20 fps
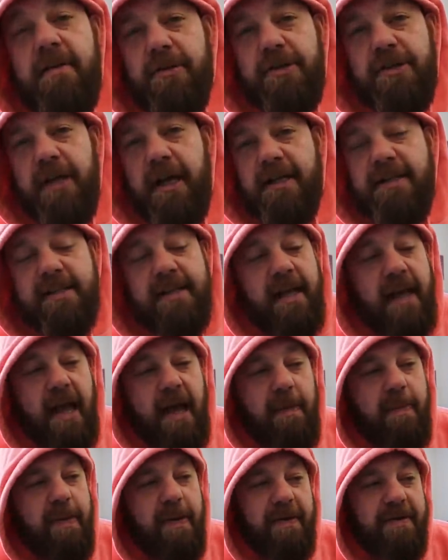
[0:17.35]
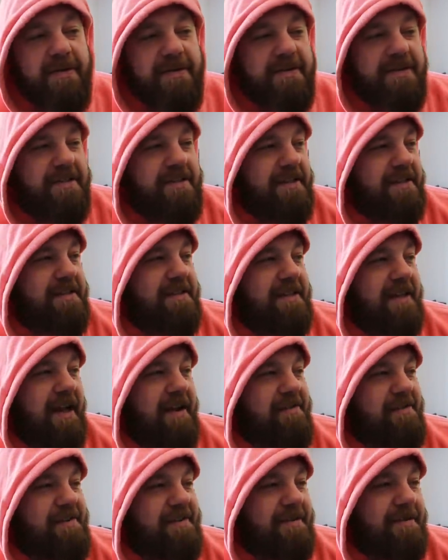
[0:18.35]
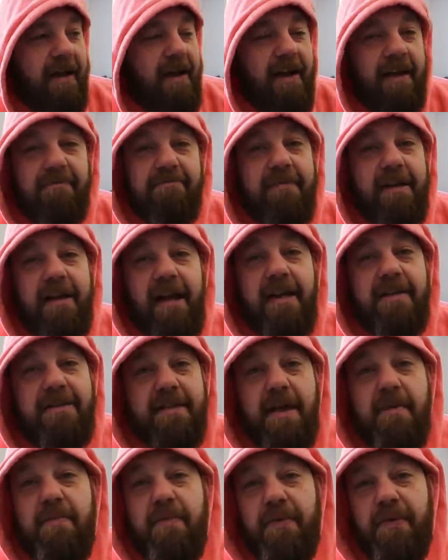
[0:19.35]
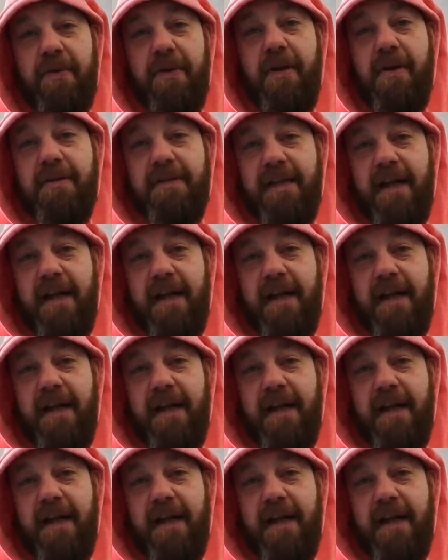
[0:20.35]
which hasn't happened since I was, hasn't happened in a long